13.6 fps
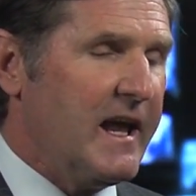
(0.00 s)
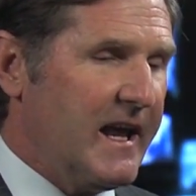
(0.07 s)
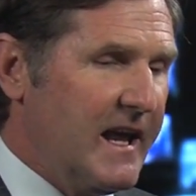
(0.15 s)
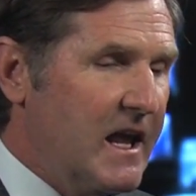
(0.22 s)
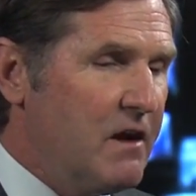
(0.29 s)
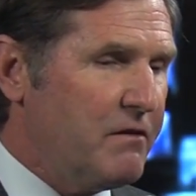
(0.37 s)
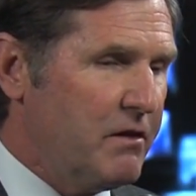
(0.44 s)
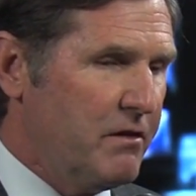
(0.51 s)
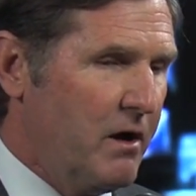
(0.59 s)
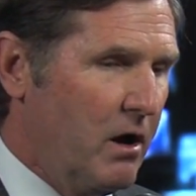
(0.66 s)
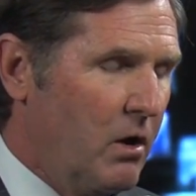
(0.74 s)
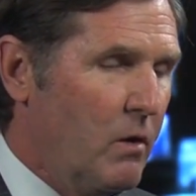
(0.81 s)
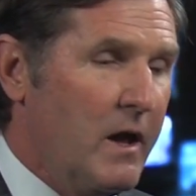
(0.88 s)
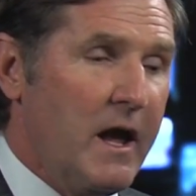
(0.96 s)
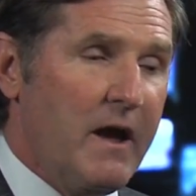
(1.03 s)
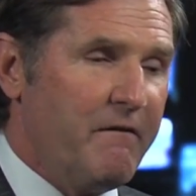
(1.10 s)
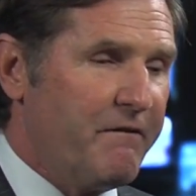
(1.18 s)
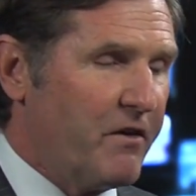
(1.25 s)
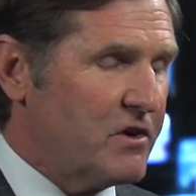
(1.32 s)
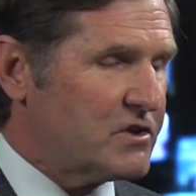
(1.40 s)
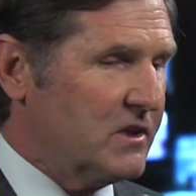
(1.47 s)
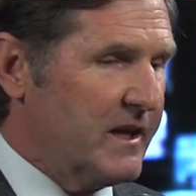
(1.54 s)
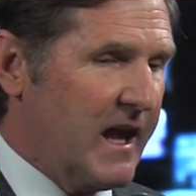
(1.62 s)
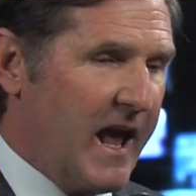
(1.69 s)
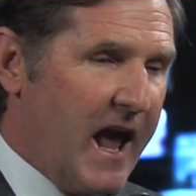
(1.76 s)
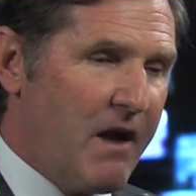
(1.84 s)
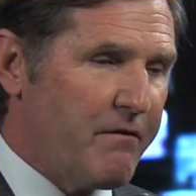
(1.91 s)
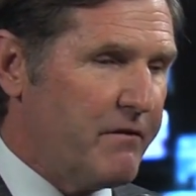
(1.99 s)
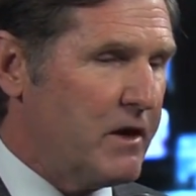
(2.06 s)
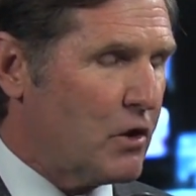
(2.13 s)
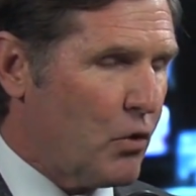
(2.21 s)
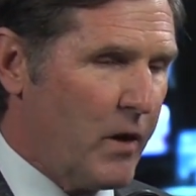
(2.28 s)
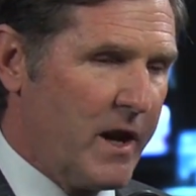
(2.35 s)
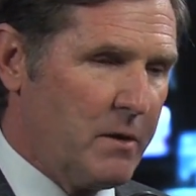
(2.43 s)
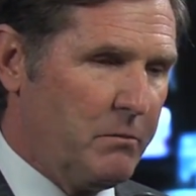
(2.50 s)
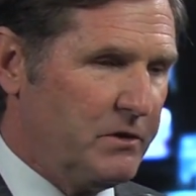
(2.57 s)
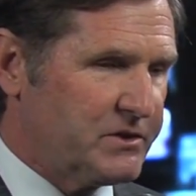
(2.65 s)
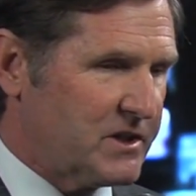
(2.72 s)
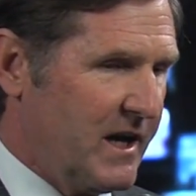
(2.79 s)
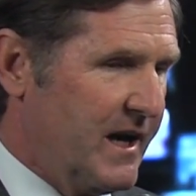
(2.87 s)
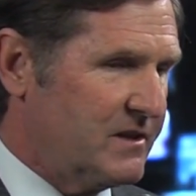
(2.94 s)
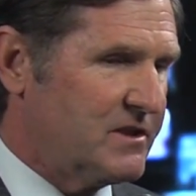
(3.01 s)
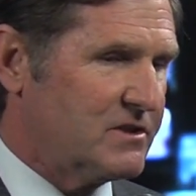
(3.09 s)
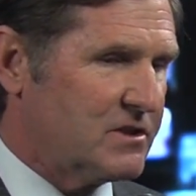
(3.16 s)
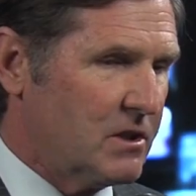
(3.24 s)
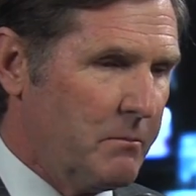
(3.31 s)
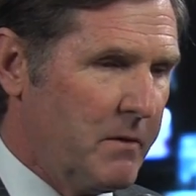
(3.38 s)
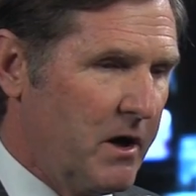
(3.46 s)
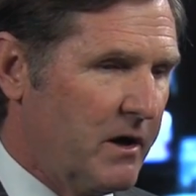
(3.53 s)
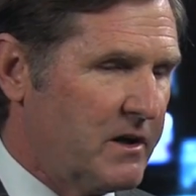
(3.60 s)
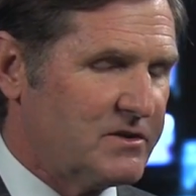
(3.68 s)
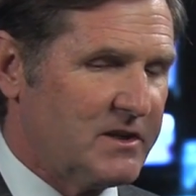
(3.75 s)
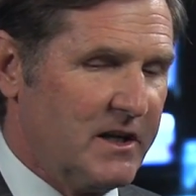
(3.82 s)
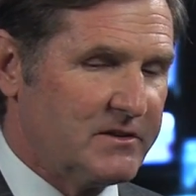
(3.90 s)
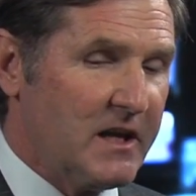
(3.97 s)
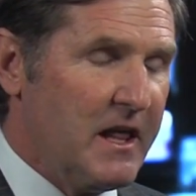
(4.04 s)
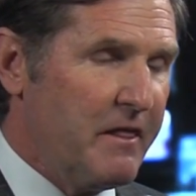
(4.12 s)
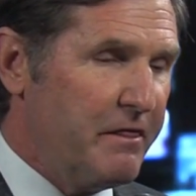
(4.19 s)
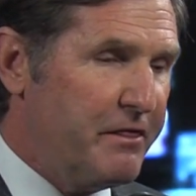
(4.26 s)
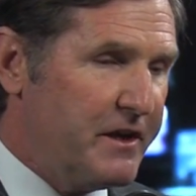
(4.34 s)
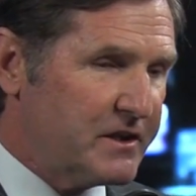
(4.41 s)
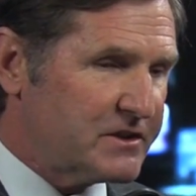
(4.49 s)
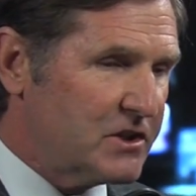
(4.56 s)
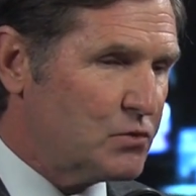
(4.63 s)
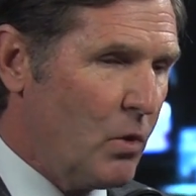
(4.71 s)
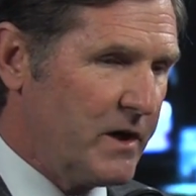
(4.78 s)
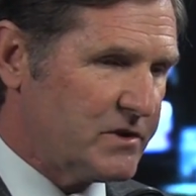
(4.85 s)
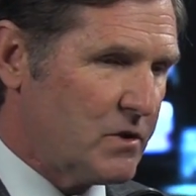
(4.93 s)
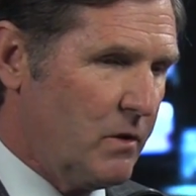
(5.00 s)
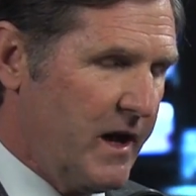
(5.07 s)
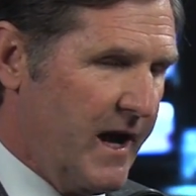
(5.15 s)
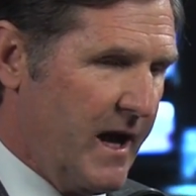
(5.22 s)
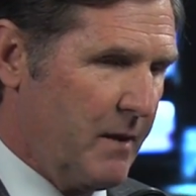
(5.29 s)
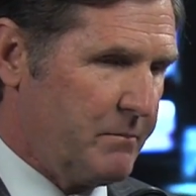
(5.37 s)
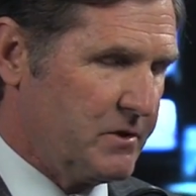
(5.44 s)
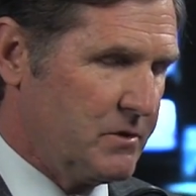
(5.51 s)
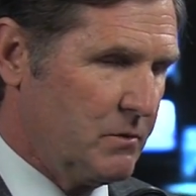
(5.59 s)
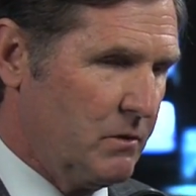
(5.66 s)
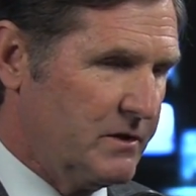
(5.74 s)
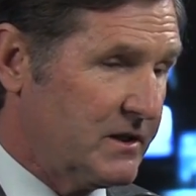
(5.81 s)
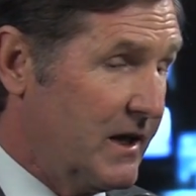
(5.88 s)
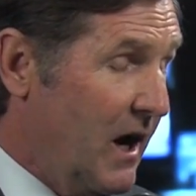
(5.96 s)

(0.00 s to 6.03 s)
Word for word: even though virtually every credible scientist in America says this is what's going to happen to us.